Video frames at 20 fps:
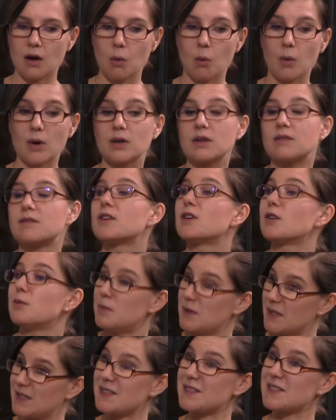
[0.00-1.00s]
One of our
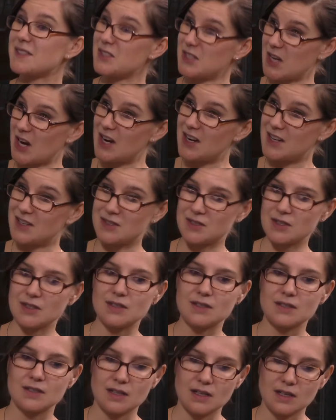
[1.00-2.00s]
biggest
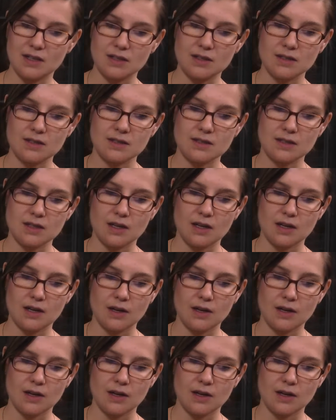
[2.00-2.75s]
challenges is